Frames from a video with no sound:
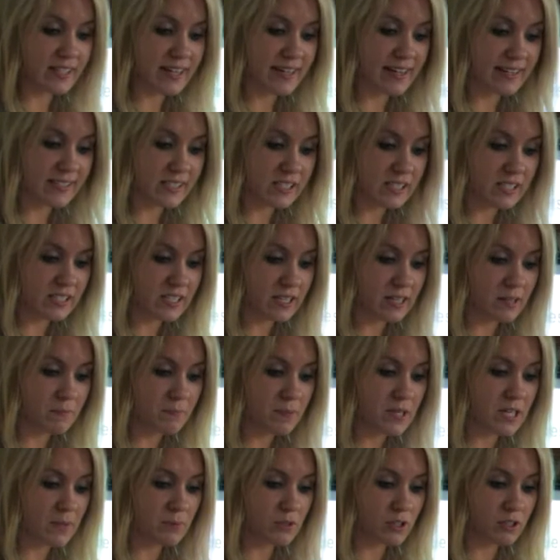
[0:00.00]
I asked
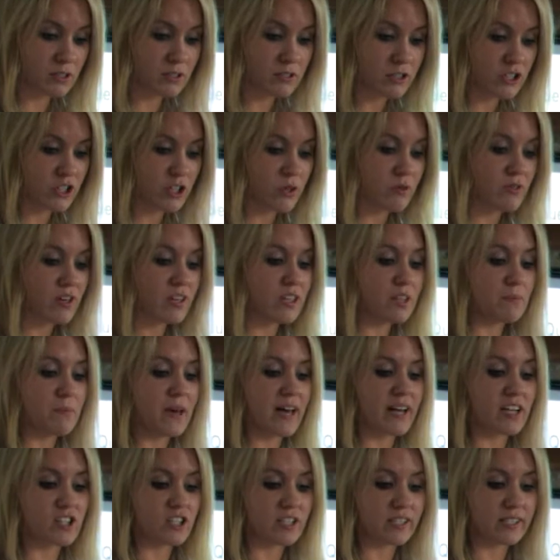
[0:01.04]
people, do you think the
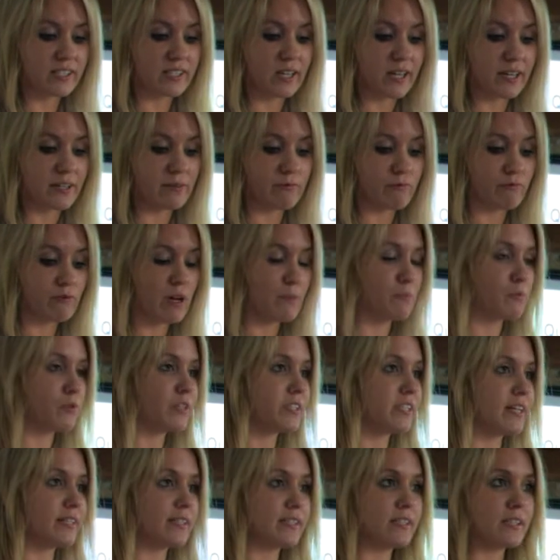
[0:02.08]
packaging design
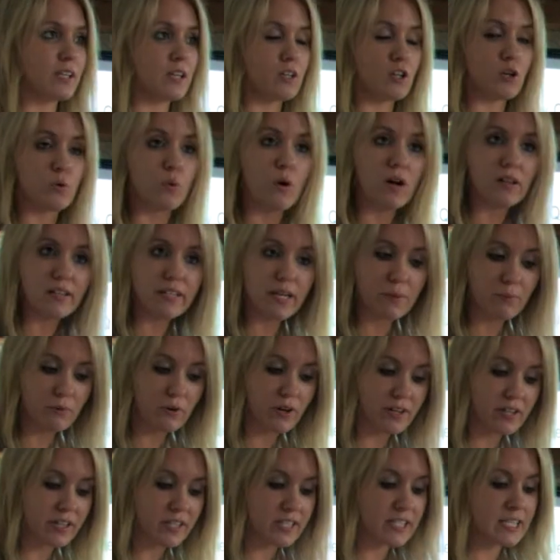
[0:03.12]
represents a quality
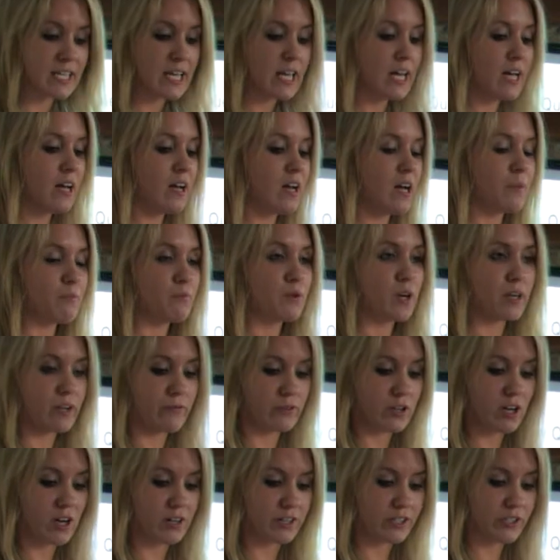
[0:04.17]
product for
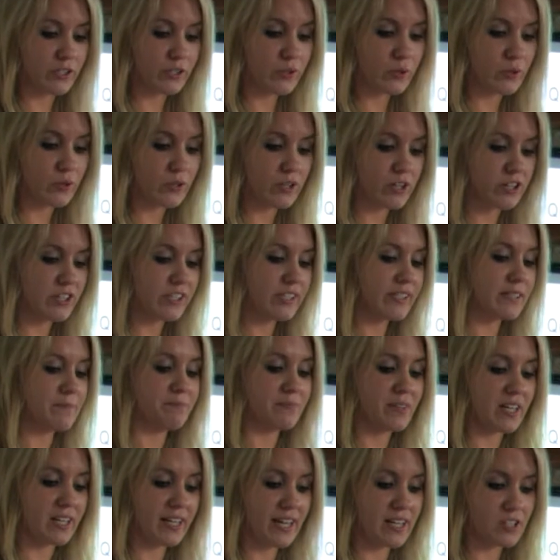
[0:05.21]
connoisseurs,
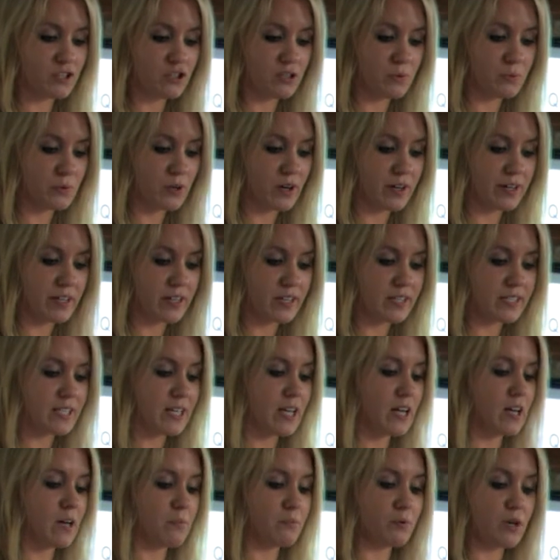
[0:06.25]
a natural product,
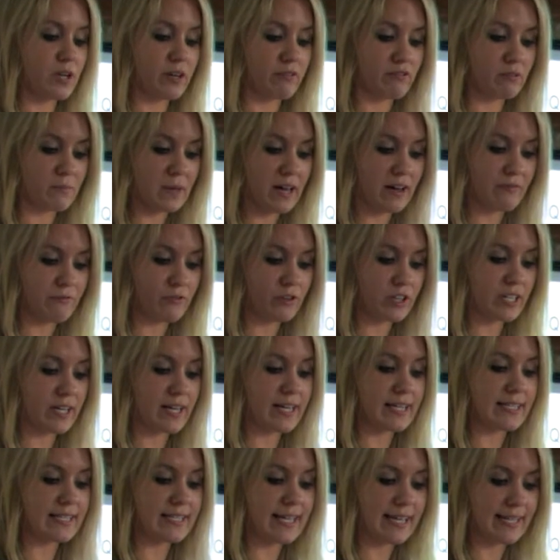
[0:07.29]
a product from Africa,
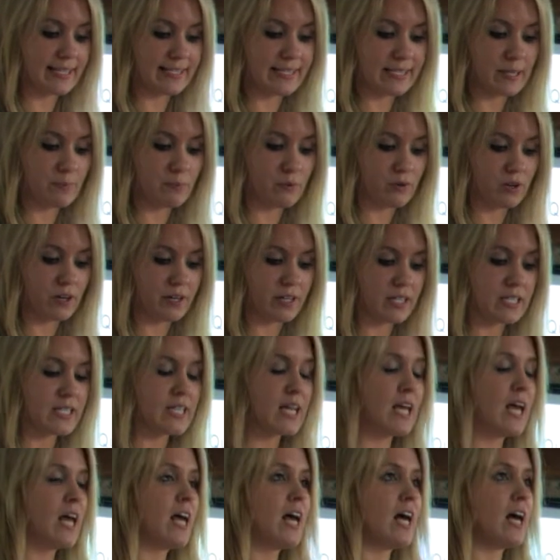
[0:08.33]
a tasty product,
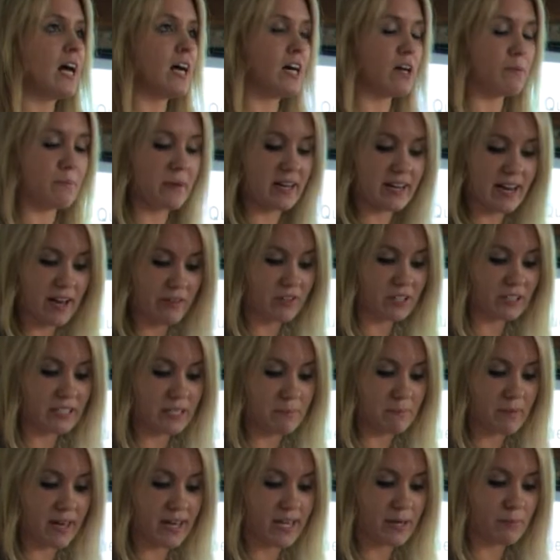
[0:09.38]
an ethically
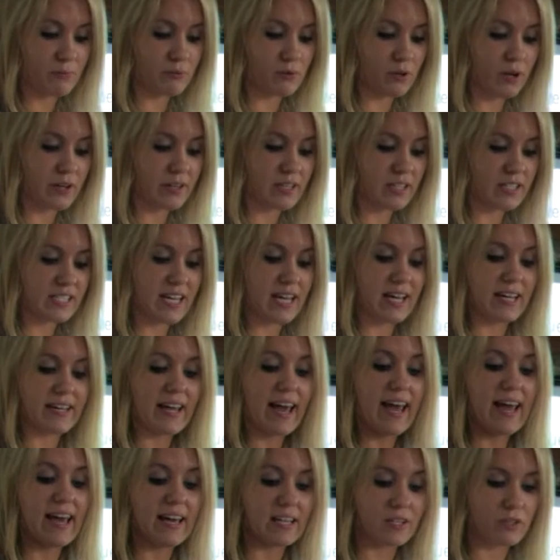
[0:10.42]
made product, and a
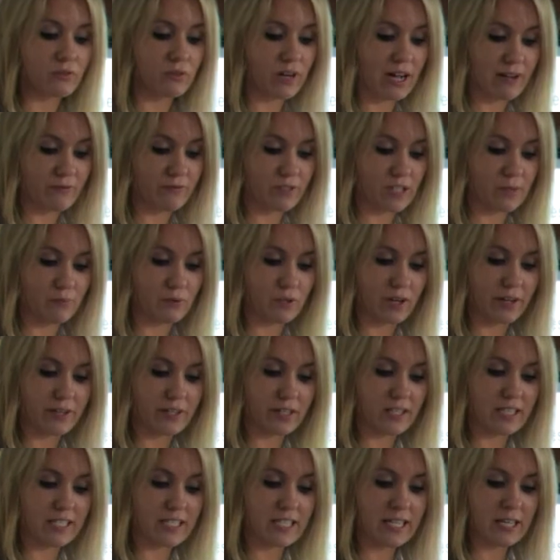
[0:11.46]
handcrafted
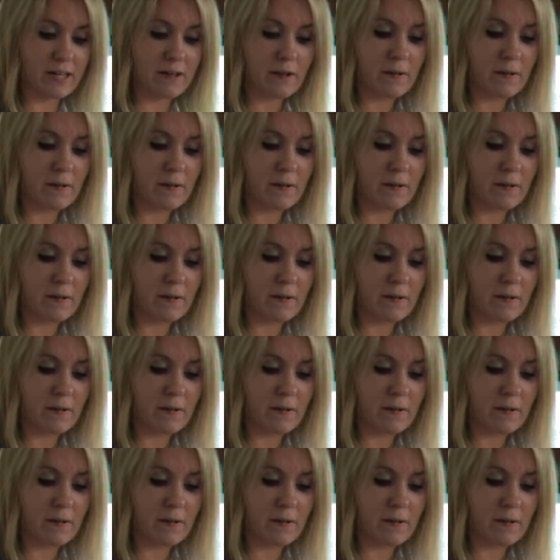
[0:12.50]
product?